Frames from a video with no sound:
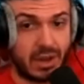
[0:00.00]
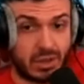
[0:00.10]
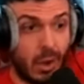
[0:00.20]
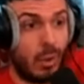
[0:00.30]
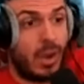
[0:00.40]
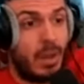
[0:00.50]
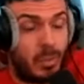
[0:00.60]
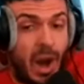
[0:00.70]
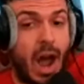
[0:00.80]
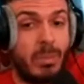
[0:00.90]
There's no
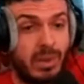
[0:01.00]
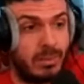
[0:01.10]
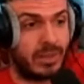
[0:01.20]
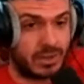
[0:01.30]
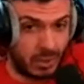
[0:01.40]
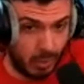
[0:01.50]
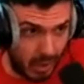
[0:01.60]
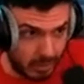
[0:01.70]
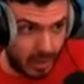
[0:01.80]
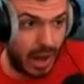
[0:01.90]
problem. There's no
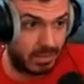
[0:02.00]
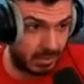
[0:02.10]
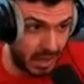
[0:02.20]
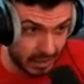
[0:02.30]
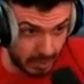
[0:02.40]
one problem.